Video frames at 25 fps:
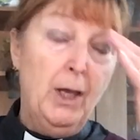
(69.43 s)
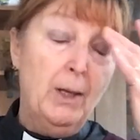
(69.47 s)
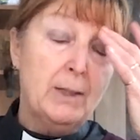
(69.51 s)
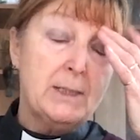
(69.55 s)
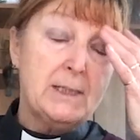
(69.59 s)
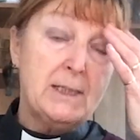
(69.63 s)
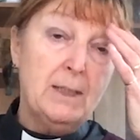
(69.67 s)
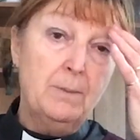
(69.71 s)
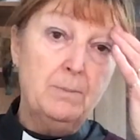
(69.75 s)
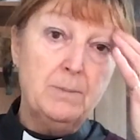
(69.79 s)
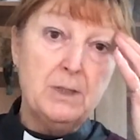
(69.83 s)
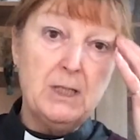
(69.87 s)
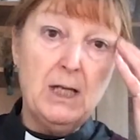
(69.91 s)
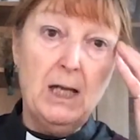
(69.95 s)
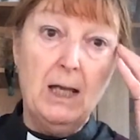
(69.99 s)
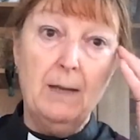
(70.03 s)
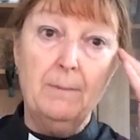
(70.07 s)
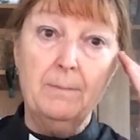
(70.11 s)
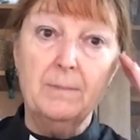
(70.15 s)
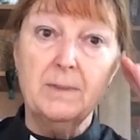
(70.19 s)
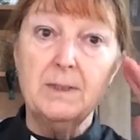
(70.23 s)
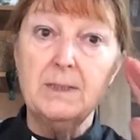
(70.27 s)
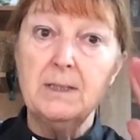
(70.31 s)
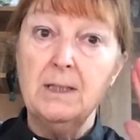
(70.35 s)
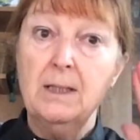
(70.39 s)

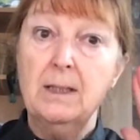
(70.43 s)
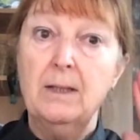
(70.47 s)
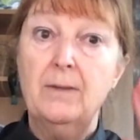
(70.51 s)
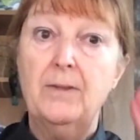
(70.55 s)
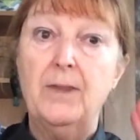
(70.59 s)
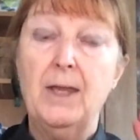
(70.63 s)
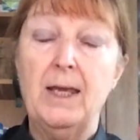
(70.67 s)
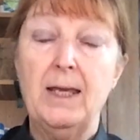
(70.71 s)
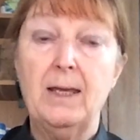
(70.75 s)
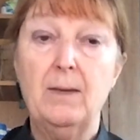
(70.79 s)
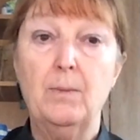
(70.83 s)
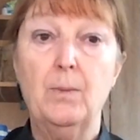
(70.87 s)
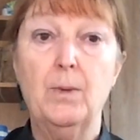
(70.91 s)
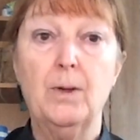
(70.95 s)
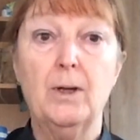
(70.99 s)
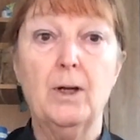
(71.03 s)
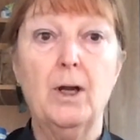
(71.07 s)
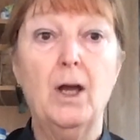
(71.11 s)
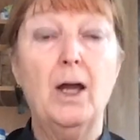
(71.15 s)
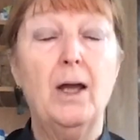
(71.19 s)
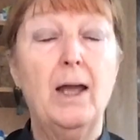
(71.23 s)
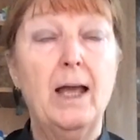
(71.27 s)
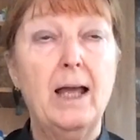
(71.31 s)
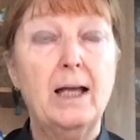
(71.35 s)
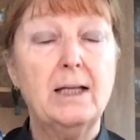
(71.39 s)
Sometimes they were
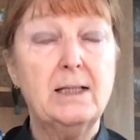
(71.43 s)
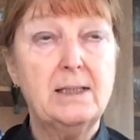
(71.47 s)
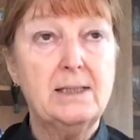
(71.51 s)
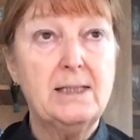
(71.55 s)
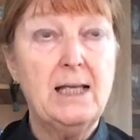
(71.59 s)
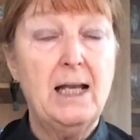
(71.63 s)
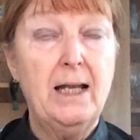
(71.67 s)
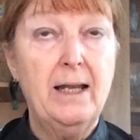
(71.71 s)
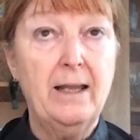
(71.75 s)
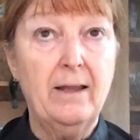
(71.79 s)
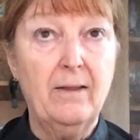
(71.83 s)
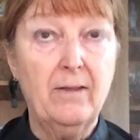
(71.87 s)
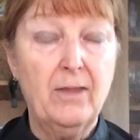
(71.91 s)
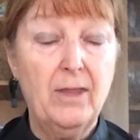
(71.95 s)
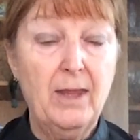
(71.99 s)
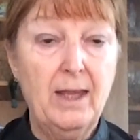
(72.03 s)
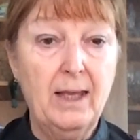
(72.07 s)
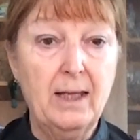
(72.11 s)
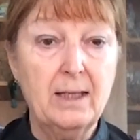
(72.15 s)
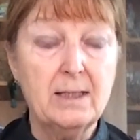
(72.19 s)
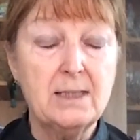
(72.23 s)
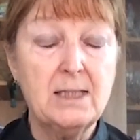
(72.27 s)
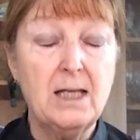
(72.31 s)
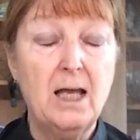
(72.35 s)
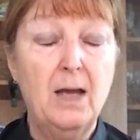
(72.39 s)
telling
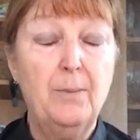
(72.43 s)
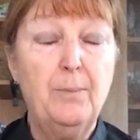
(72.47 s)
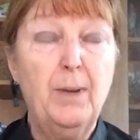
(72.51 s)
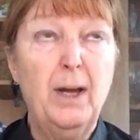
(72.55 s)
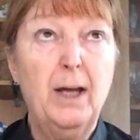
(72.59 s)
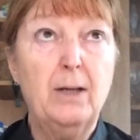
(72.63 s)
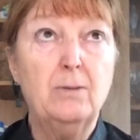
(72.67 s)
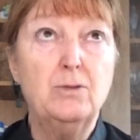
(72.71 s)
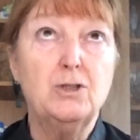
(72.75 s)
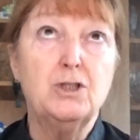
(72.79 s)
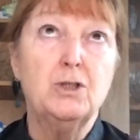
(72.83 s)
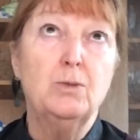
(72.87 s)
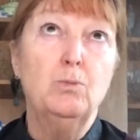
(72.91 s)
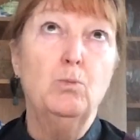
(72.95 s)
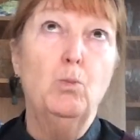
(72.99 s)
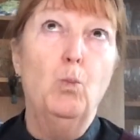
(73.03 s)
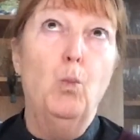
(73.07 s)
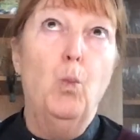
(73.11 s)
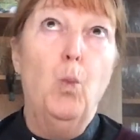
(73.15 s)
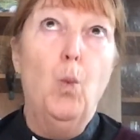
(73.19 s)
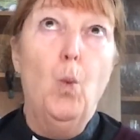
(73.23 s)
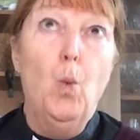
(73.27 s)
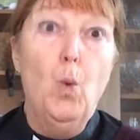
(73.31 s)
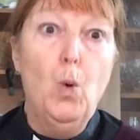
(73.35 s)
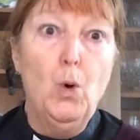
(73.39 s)
things about
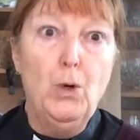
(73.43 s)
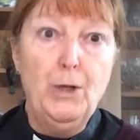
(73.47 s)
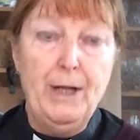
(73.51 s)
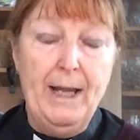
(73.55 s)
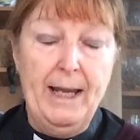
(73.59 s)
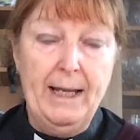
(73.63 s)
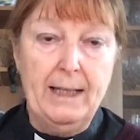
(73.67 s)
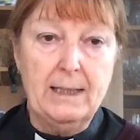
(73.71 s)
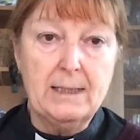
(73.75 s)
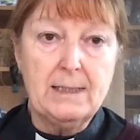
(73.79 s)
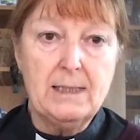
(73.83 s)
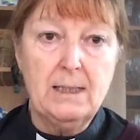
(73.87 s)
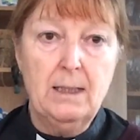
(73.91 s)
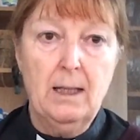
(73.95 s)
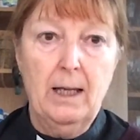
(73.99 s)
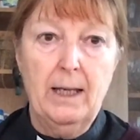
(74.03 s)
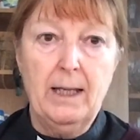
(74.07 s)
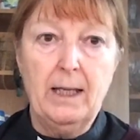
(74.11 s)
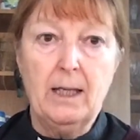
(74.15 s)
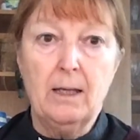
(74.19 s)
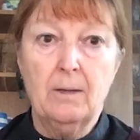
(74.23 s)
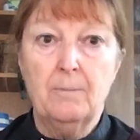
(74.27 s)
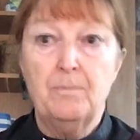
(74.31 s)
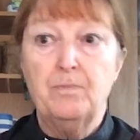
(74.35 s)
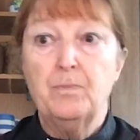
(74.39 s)
warnings,
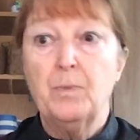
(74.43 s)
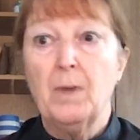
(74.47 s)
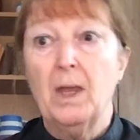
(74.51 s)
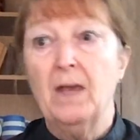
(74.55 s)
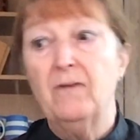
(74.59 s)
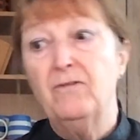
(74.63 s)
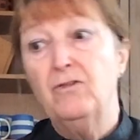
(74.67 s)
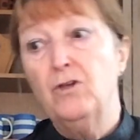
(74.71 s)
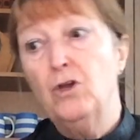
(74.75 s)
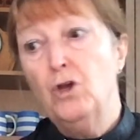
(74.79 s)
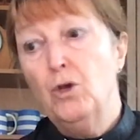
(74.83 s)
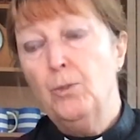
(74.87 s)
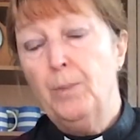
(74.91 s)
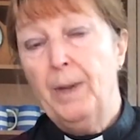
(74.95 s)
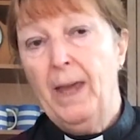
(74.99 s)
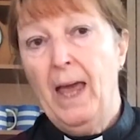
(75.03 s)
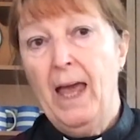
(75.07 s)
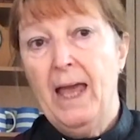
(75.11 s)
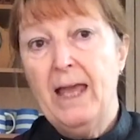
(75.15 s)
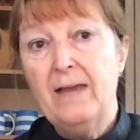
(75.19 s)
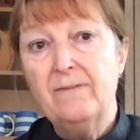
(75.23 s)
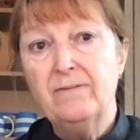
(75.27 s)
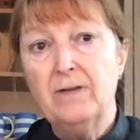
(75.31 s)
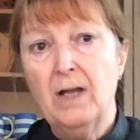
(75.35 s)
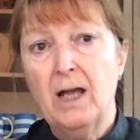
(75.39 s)
like, if you
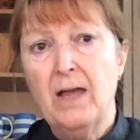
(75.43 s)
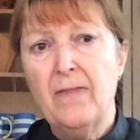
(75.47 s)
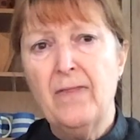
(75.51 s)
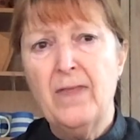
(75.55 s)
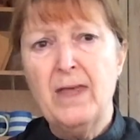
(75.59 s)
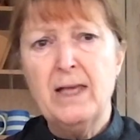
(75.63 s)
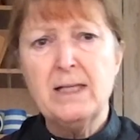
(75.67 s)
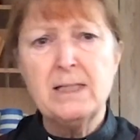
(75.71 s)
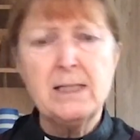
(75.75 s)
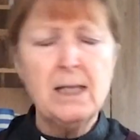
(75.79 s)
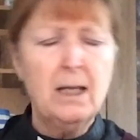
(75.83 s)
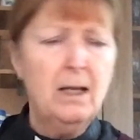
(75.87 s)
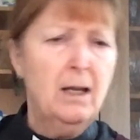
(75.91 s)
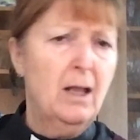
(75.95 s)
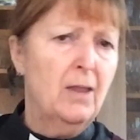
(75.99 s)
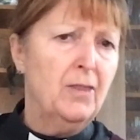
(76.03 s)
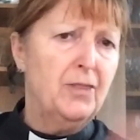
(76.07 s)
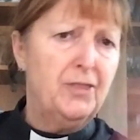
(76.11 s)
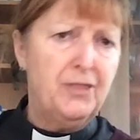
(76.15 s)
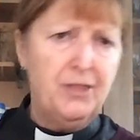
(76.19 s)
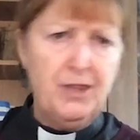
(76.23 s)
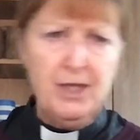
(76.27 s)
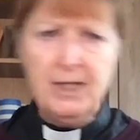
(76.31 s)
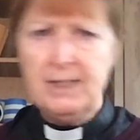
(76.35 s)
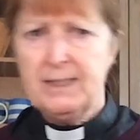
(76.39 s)
behave like this,
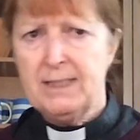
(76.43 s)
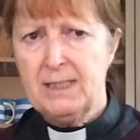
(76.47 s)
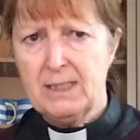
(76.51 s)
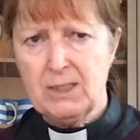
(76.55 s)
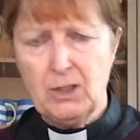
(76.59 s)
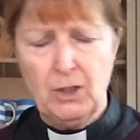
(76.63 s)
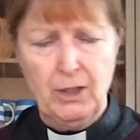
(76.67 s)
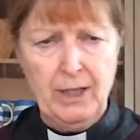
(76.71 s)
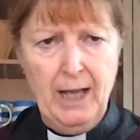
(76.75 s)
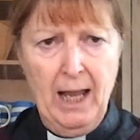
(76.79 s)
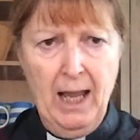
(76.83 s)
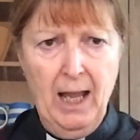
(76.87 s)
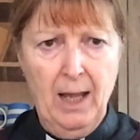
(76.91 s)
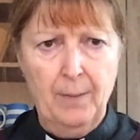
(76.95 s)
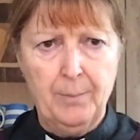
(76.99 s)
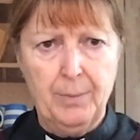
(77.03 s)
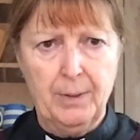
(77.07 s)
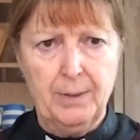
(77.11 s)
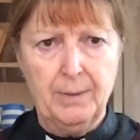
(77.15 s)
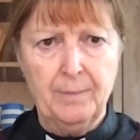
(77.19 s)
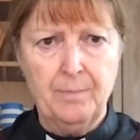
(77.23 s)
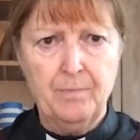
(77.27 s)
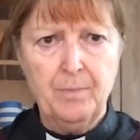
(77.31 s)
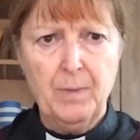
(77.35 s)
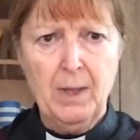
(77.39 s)
this is going to
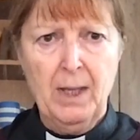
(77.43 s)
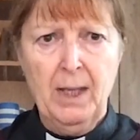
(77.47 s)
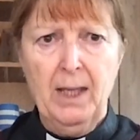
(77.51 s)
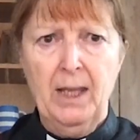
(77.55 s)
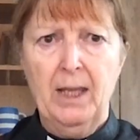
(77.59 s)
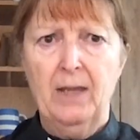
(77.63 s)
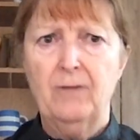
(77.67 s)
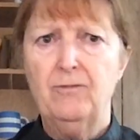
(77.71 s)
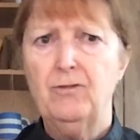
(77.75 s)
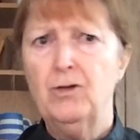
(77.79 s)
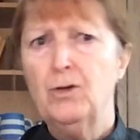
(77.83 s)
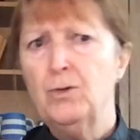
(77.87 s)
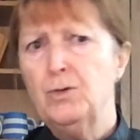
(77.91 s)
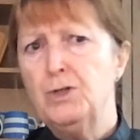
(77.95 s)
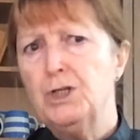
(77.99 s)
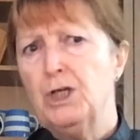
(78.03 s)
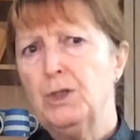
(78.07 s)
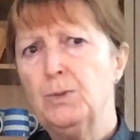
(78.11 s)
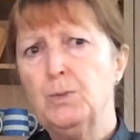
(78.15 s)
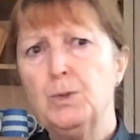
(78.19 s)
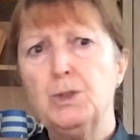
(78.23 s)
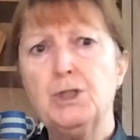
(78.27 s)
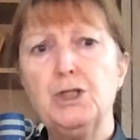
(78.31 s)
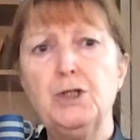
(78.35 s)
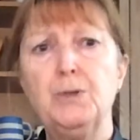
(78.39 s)
happen. If you
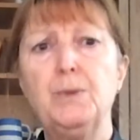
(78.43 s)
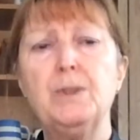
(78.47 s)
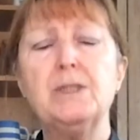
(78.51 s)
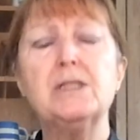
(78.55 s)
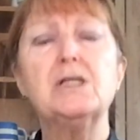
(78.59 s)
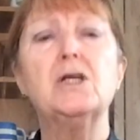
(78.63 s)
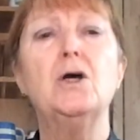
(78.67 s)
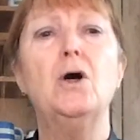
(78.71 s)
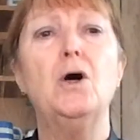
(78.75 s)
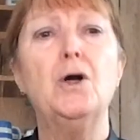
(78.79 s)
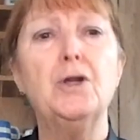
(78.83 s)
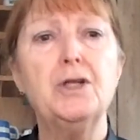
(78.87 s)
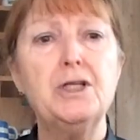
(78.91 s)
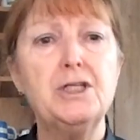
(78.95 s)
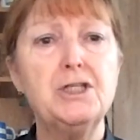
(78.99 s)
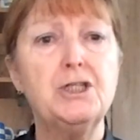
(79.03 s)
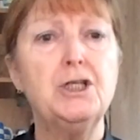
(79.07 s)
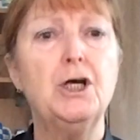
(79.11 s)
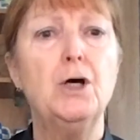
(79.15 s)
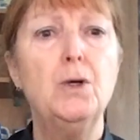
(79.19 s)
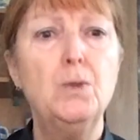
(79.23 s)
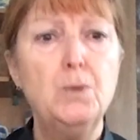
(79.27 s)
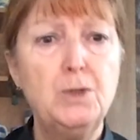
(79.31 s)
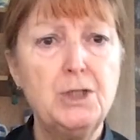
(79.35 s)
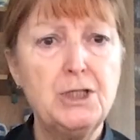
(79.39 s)
don't do as God has
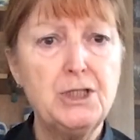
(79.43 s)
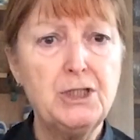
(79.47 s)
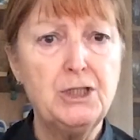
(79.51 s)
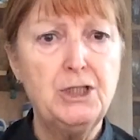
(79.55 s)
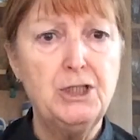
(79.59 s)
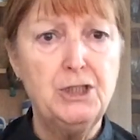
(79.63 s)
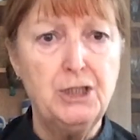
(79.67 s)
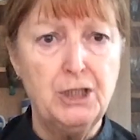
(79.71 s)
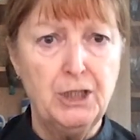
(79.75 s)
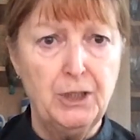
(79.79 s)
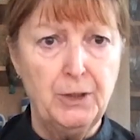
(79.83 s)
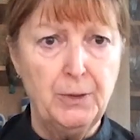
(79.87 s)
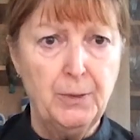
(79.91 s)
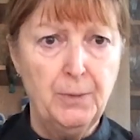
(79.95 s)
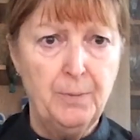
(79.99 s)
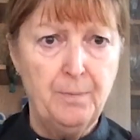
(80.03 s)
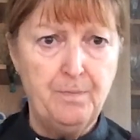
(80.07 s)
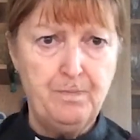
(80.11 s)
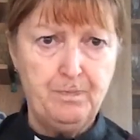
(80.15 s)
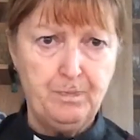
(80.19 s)
told us to do,